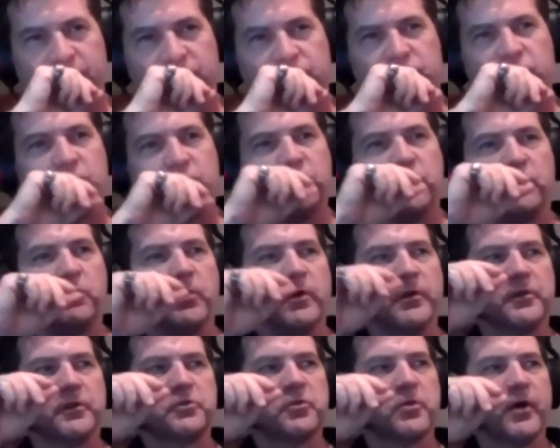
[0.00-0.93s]
Do you
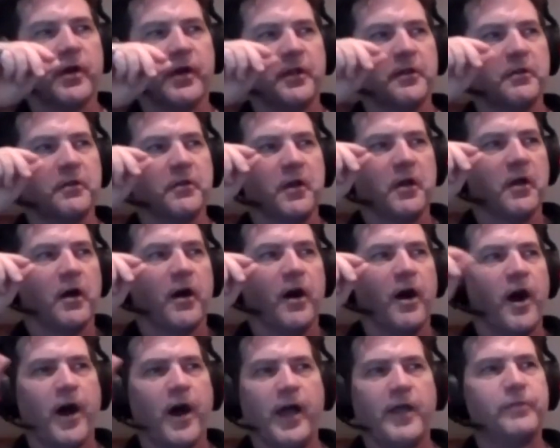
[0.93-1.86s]
want to try and
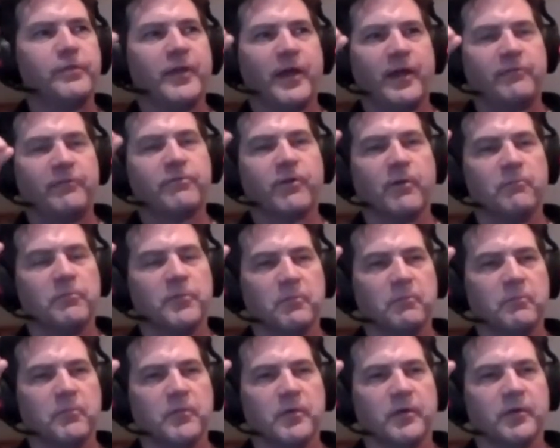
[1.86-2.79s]
hide that from
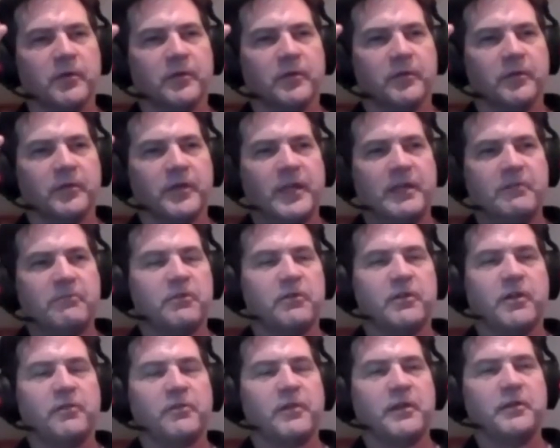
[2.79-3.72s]
them, even
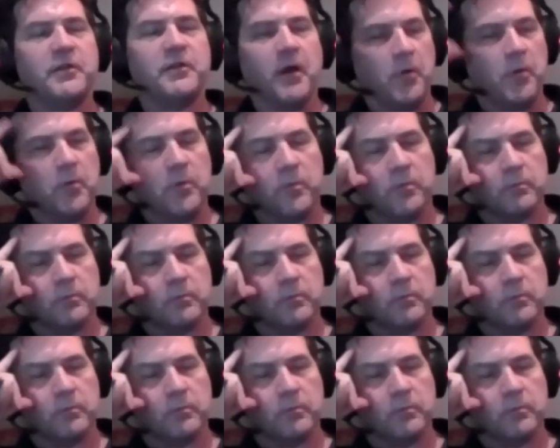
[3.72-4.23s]
though they know?